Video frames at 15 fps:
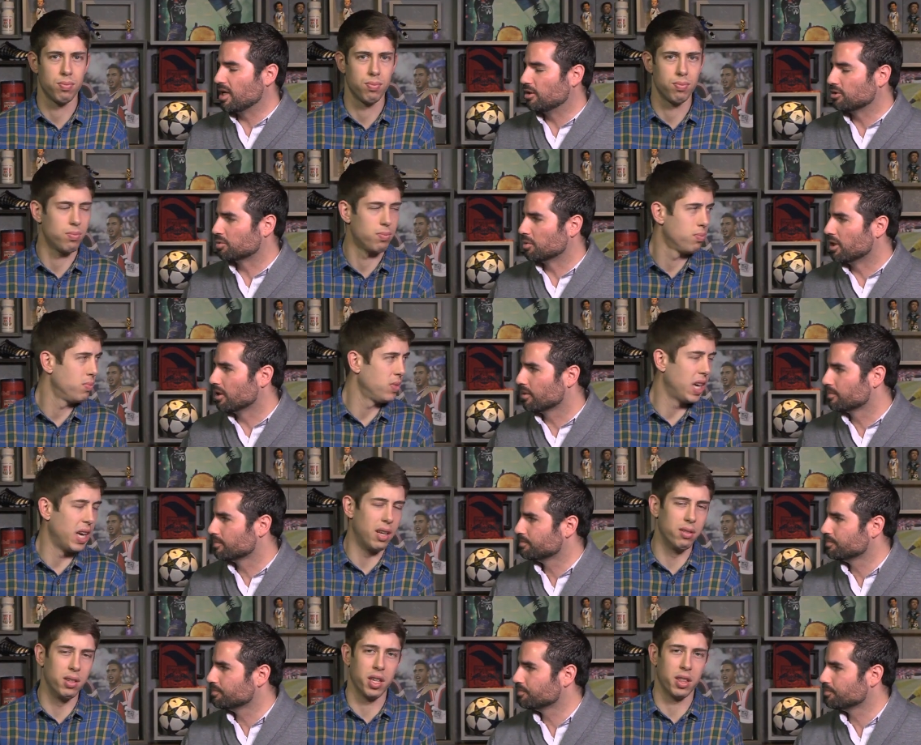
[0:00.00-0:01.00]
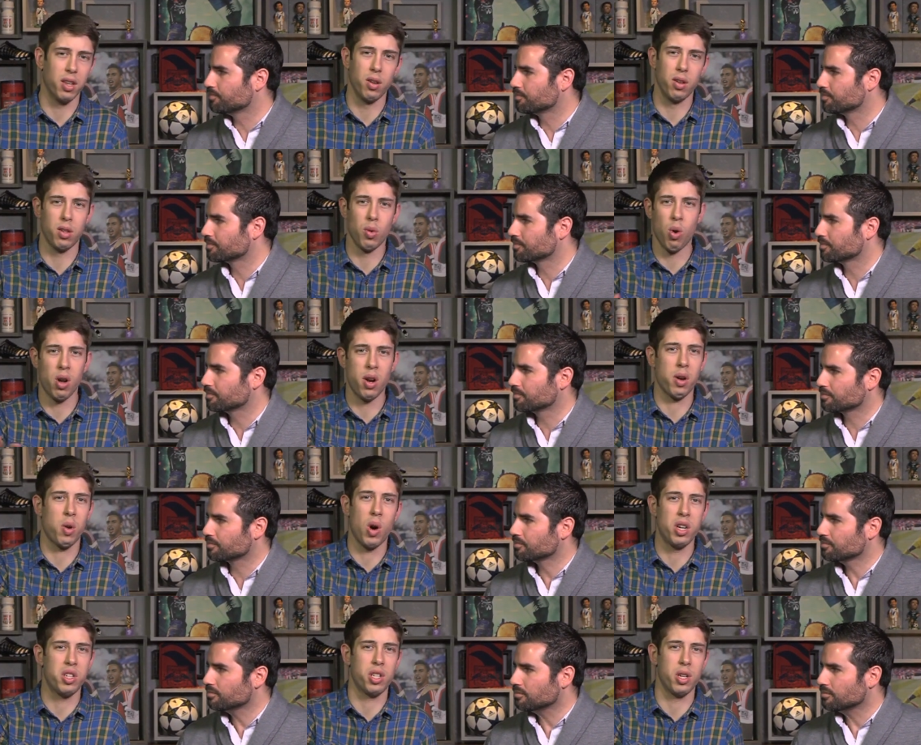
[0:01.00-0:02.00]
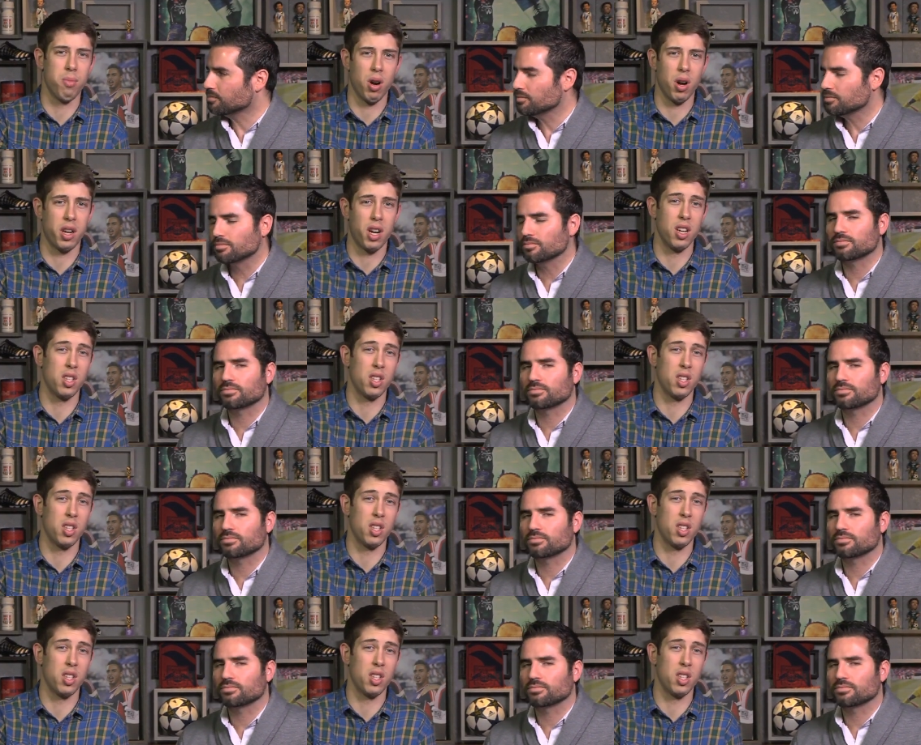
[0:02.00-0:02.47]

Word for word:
Speaker 1: elsewhere.
Speaker 2: Yeah, and look, the one question mark here